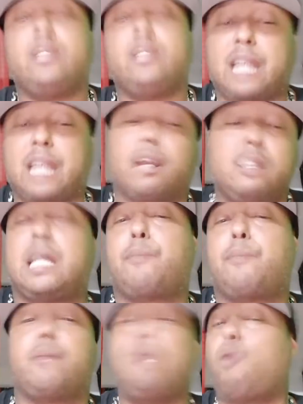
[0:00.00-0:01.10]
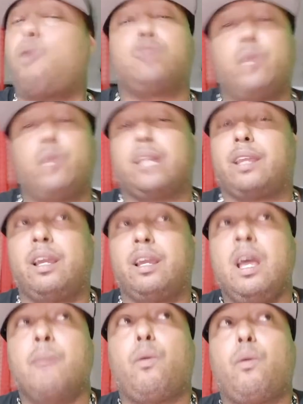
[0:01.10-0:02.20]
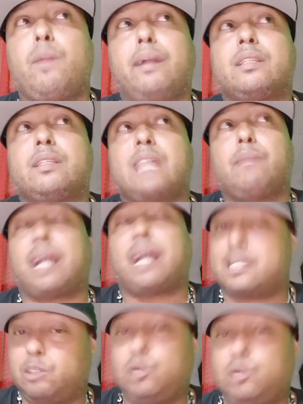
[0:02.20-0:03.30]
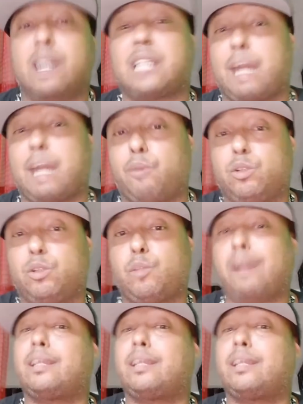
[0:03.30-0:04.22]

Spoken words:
got a good temperament. He won't do anything. But what about the same, like I told you guys, like I'm going through my thing.